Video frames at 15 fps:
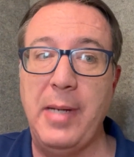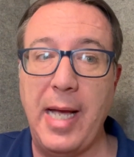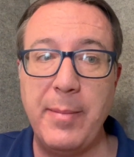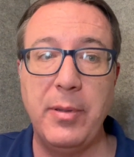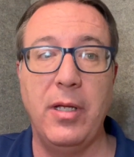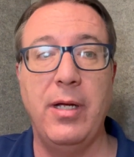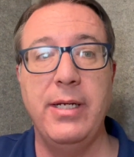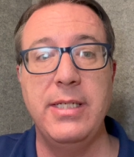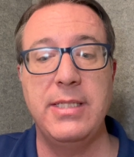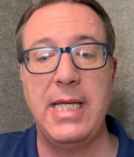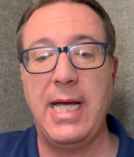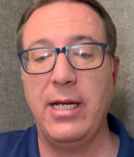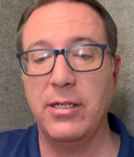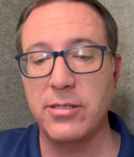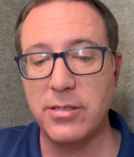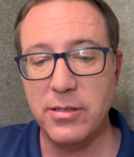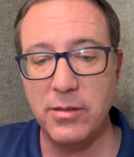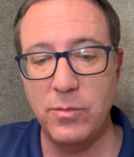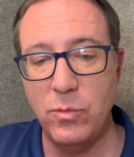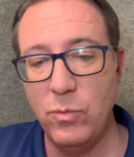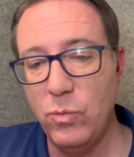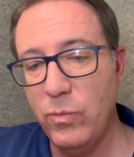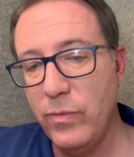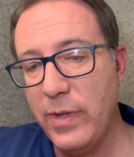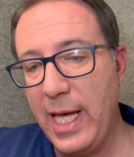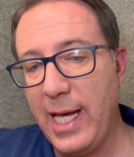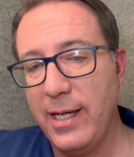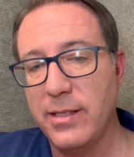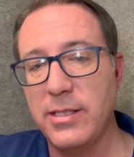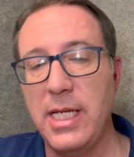Babylon is that
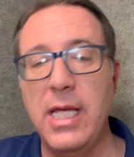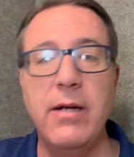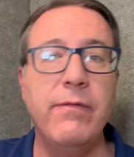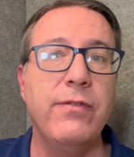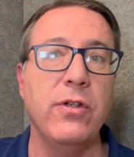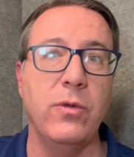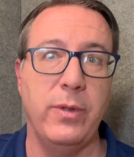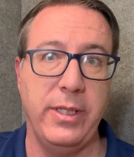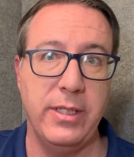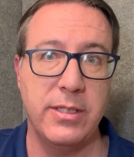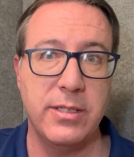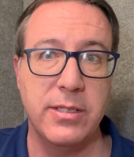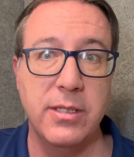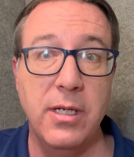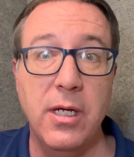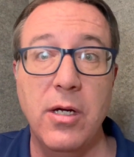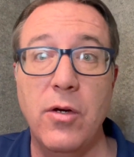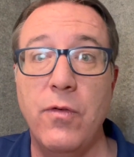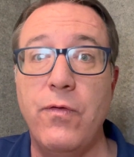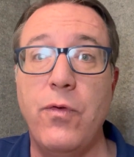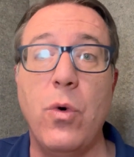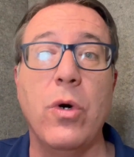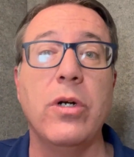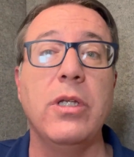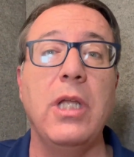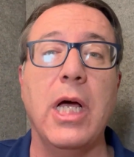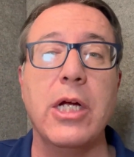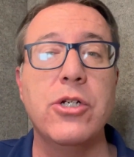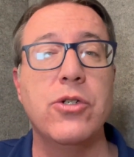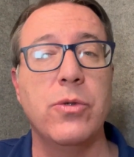that influence for
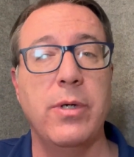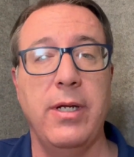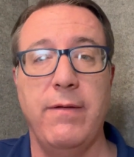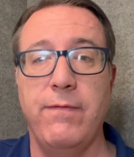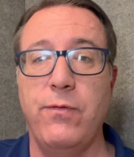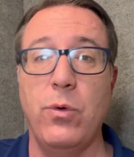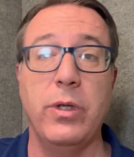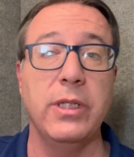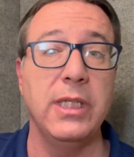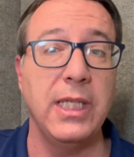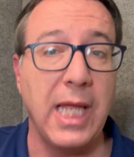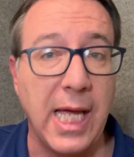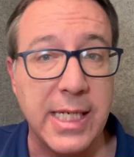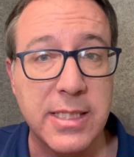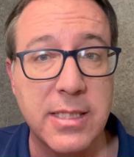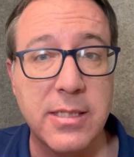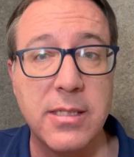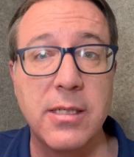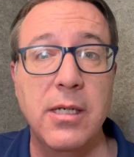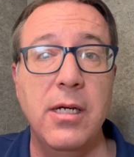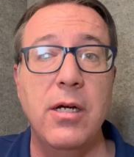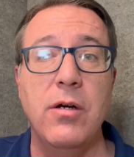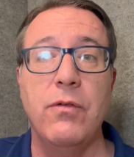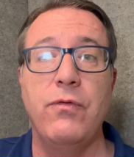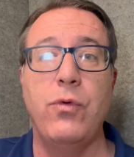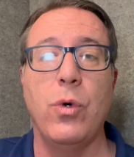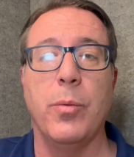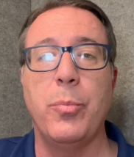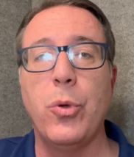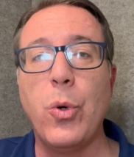luxury, for lust,
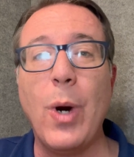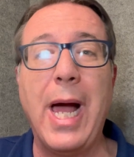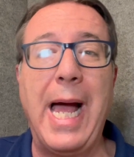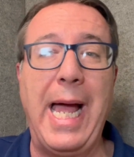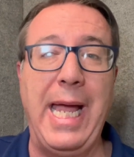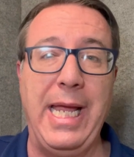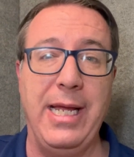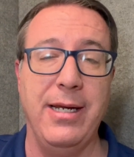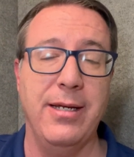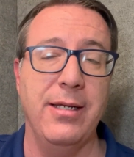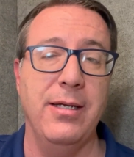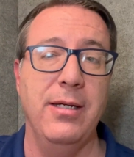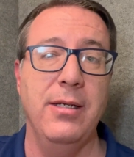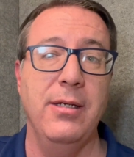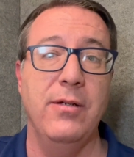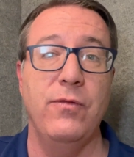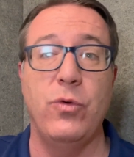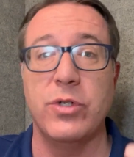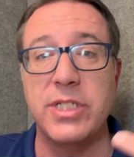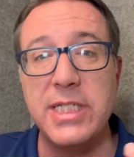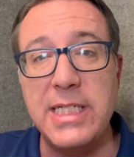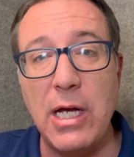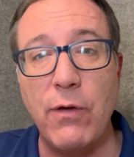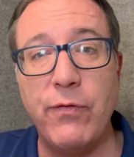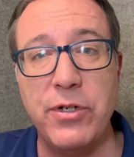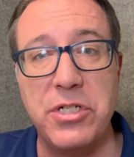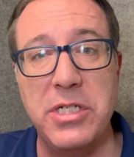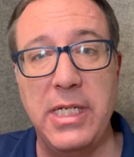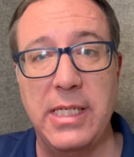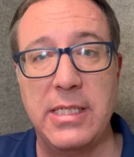for pride, for
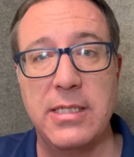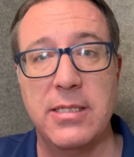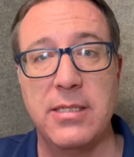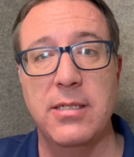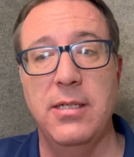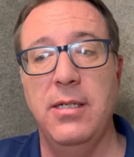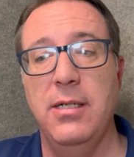selfishness,